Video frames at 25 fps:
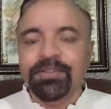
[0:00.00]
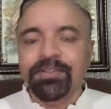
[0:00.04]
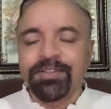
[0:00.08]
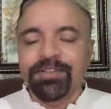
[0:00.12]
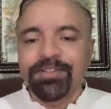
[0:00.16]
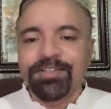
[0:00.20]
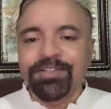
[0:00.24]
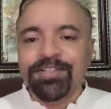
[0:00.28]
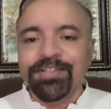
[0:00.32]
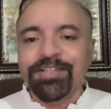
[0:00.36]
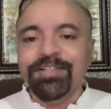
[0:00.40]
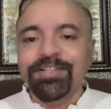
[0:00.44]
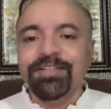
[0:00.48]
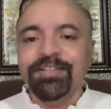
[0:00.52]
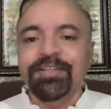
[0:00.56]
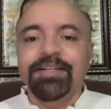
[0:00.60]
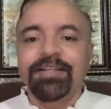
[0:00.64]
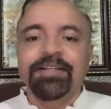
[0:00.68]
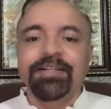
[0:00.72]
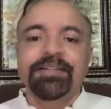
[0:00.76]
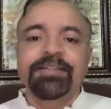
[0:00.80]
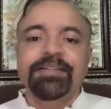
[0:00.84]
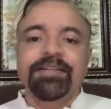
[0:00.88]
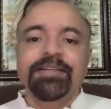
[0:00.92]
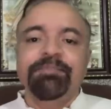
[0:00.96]
See,
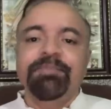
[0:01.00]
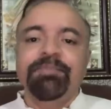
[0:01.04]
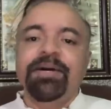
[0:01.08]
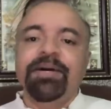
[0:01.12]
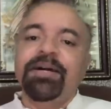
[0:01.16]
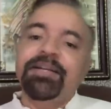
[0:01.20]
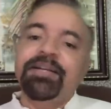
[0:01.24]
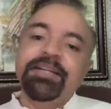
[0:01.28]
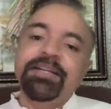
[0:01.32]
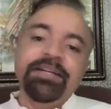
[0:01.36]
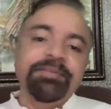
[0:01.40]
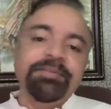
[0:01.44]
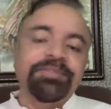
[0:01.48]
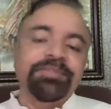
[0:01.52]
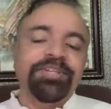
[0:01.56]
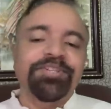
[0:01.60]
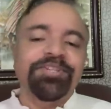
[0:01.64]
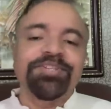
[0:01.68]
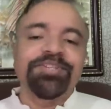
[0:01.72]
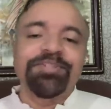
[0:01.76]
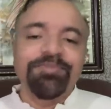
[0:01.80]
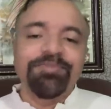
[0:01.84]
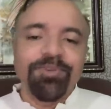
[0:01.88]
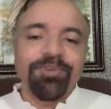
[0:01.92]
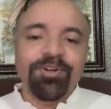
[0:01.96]
earlier
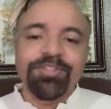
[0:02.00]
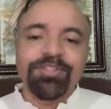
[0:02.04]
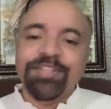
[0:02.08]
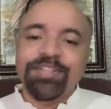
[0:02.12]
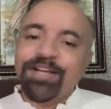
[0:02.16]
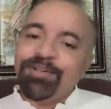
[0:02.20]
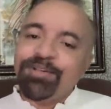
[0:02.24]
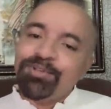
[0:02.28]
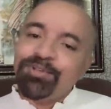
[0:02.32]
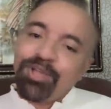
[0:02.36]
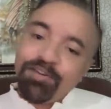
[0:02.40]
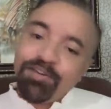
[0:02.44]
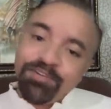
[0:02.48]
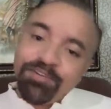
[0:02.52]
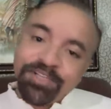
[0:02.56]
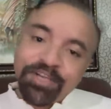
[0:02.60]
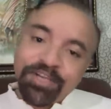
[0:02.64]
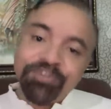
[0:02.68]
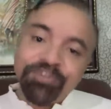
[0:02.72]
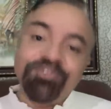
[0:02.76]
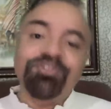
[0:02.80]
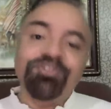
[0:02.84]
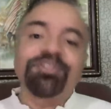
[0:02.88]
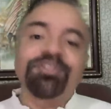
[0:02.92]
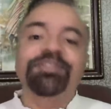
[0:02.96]
system was, they also have a
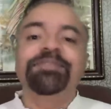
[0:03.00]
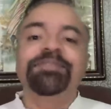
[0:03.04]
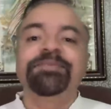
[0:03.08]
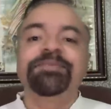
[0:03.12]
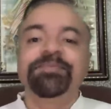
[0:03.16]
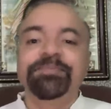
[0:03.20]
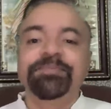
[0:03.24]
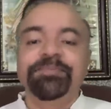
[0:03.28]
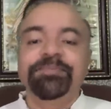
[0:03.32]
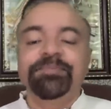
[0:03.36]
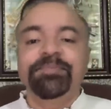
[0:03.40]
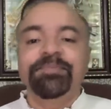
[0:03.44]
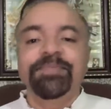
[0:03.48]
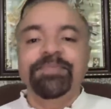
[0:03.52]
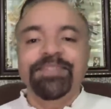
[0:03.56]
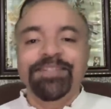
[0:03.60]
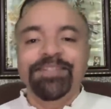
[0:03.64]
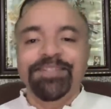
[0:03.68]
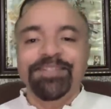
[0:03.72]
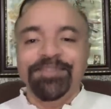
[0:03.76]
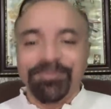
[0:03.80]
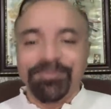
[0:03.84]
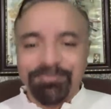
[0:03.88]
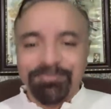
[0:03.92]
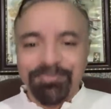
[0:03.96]
tenure.
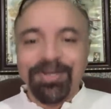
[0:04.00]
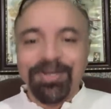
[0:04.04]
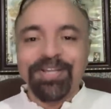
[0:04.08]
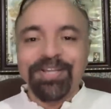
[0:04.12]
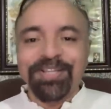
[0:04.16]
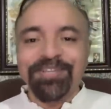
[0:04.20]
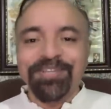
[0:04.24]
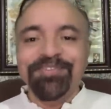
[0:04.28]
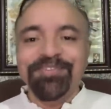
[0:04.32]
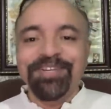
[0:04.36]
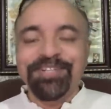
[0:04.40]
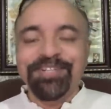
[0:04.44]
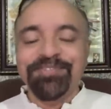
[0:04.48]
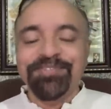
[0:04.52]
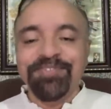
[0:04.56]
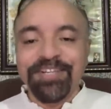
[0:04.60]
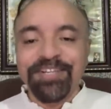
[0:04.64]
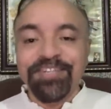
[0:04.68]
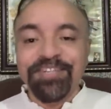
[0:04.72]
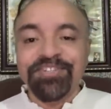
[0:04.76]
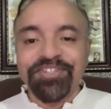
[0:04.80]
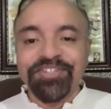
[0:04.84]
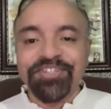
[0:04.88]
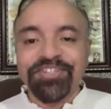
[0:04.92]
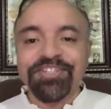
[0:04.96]
By the way, it's
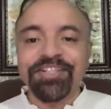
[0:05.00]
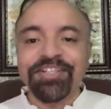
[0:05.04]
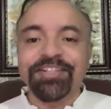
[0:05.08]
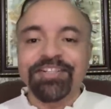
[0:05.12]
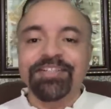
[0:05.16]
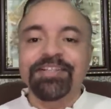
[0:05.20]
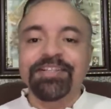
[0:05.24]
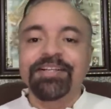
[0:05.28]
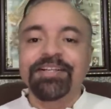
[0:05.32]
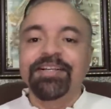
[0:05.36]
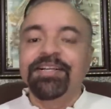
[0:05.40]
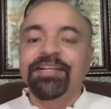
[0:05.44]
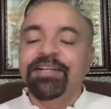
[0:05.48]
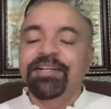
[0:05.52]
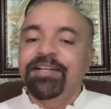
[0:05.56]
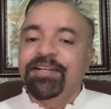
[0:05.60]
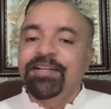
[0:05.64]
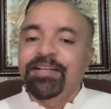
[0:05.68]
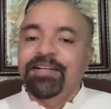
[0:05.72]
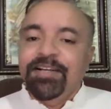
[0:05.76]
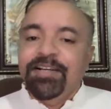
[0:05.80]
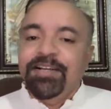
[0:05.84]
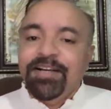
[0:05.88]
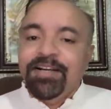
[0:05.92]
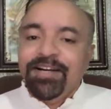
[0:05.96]
very interesting.
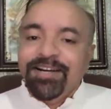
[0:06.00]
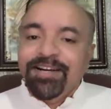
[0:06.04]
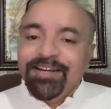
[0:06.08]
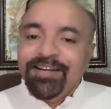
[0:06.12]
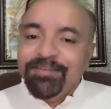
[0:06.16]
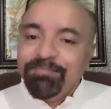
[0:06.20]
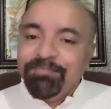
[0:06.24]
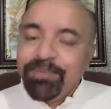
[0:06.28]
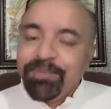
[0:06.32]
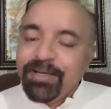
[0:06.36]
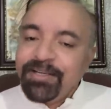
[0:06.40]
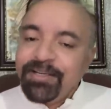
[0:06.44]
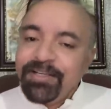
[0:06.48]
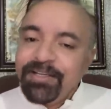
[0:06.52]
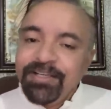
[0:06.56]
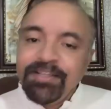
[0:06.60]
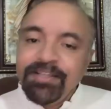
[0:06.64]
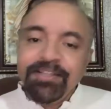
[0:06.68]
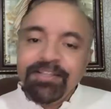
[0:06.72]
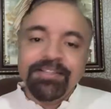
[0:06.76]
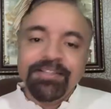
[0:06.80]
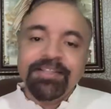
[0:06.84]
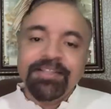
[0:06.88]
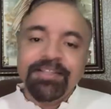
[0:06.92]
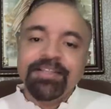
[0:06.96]

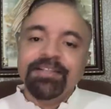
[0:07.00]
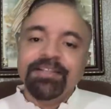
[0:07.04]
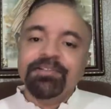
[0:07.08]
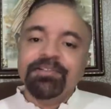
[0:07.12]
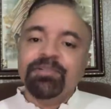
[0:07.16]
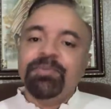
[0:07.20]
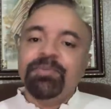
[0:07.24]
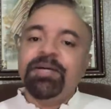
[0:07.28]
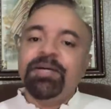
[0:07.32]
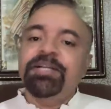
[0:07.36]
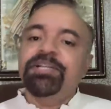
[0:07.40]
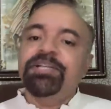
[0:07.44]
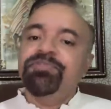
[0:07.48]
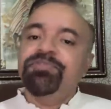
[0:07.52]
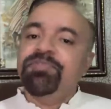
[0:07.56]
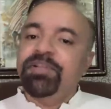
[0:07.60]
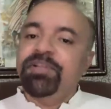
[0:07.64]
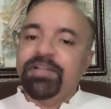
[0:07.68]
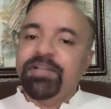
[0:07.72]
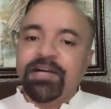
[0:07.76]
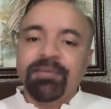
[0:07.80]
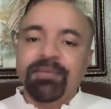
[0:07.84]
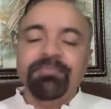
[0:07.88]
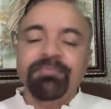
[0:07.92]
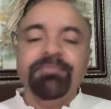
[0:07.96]
Pehle, their commanders
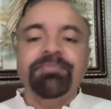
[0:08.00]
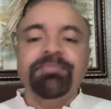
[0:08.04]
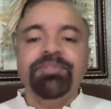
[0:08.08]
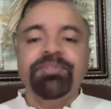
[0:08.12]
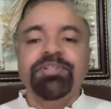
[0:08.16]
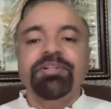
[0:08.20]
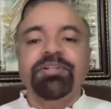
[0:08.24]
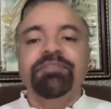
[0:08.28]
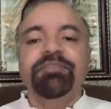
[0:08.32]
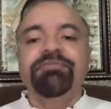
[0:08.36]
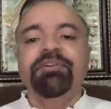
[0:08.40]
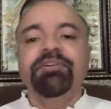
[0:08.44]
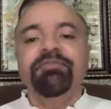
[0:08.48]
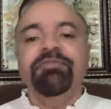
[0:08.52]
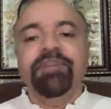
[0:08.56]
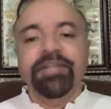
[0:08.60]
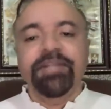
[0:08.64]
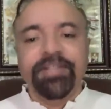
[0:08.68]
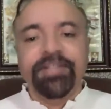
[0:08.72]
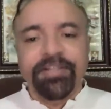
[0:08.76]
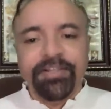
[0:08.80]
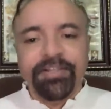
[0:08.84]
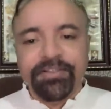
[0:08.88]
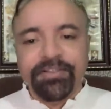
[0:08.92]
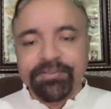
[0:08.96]
will come, serve for
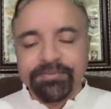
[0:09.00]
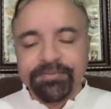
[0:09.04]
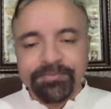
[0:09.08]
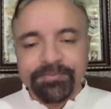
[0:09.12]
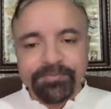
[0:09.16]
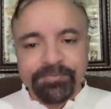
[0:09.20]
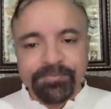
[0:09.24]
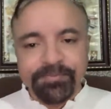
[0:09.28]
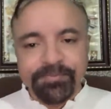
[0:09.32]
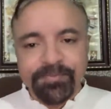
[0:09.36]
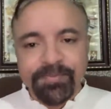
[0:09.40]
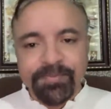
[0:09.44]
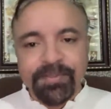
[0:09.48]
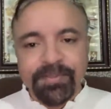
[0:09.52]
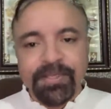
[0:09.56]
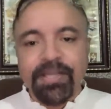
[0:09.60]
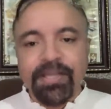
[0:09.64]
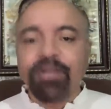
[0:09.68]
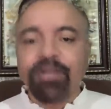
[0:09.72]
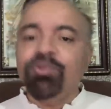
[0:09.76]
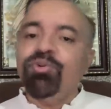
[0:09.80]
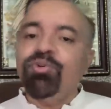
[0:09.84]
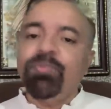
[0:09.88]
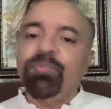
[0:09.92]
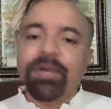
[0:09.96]
1 year
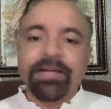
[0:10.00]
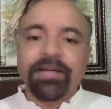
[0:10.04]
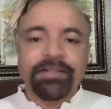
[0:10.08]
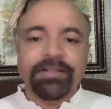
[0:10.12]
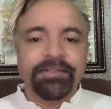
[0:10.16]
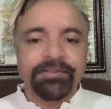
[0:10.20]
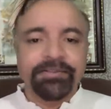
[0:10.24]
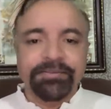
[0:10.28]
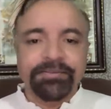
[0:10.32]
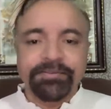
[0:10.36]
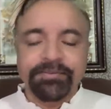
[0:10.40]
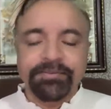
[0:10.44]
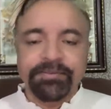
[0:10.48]
and go back.